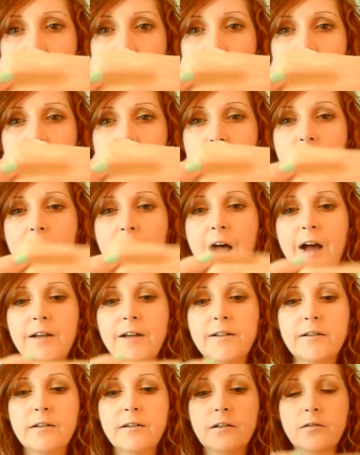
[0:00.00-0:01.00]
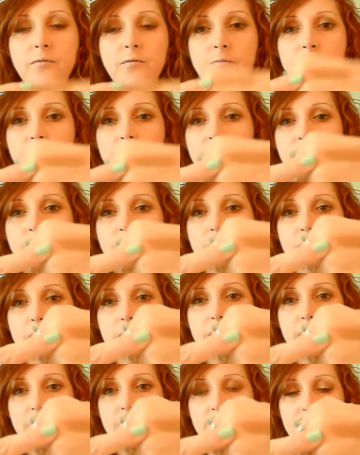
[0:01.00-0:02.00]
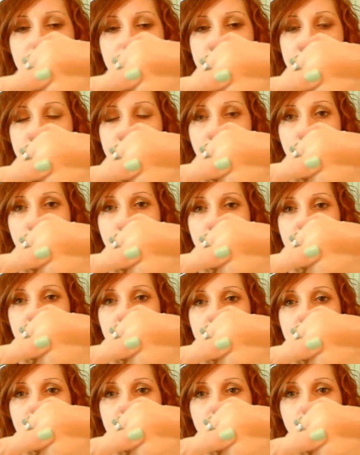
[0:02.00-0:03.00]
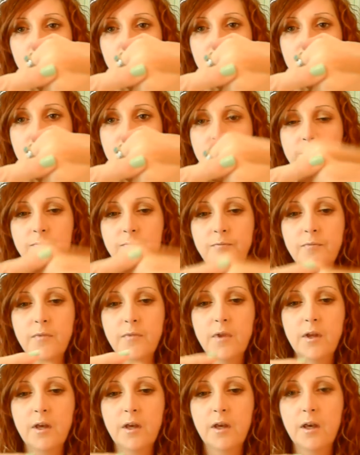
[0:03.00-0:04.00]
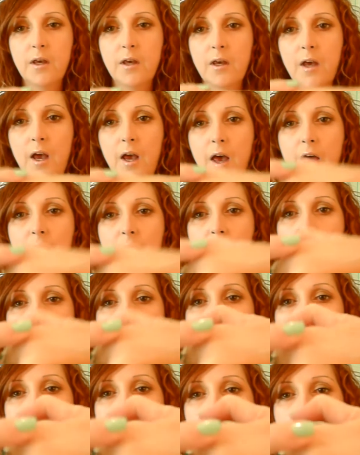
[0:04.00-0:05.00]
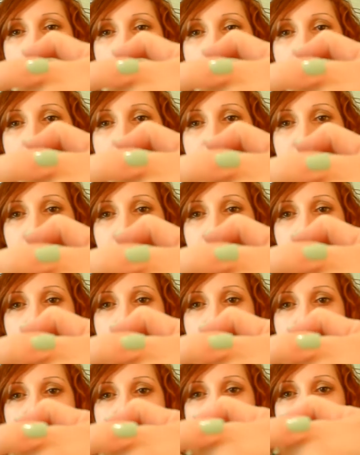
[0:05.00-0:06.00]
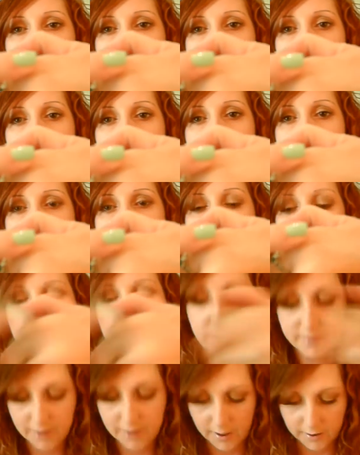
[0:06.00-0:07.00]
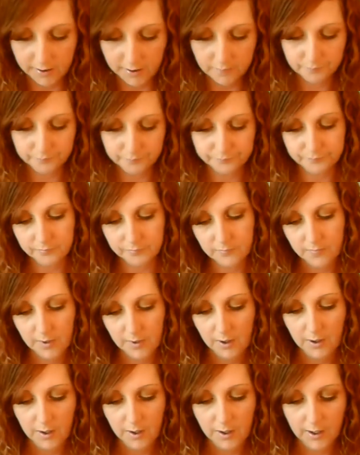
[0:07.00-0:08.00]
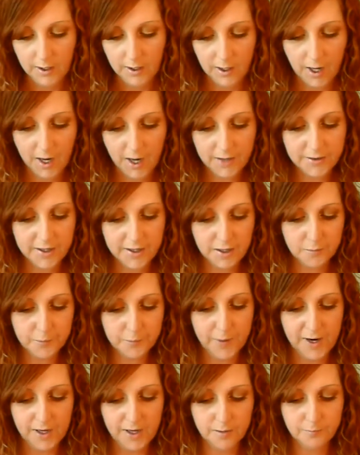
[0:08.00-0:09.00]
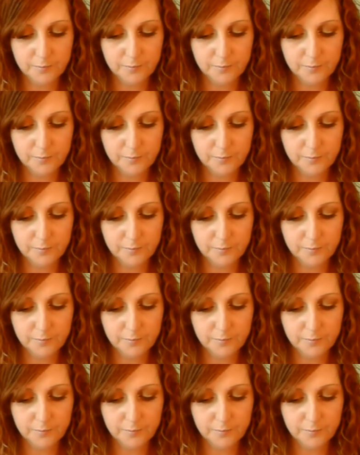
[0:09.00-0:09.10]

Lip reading: that is called Indian Wood, and that one right there, that shimmery one, is Bear Study. And I think paint